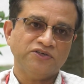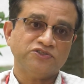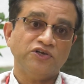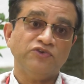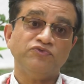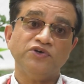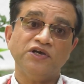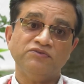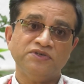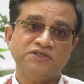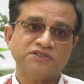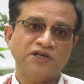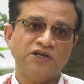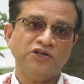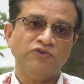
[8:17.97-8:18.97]
So if you have
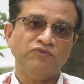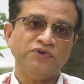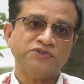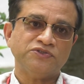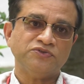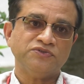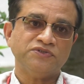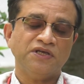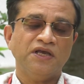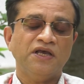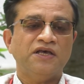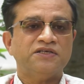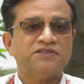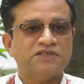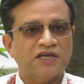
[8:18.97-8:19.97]
these kind of issues,
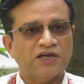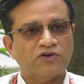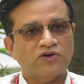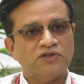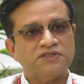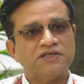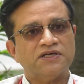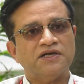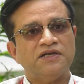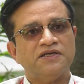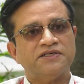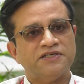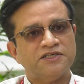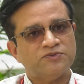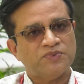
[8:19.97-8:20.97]
psychological
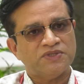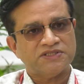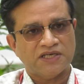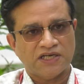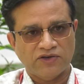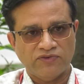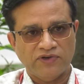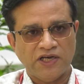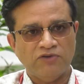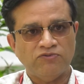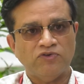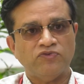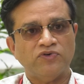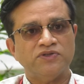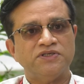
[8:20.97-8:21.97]
treatments are
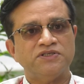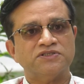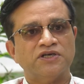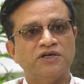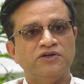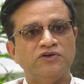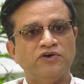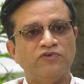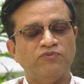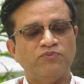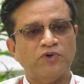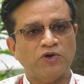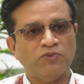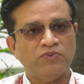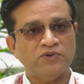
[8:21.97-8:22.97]
available for these kind of
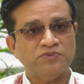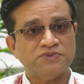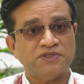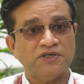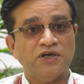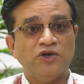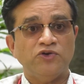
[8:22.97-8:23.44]
problems.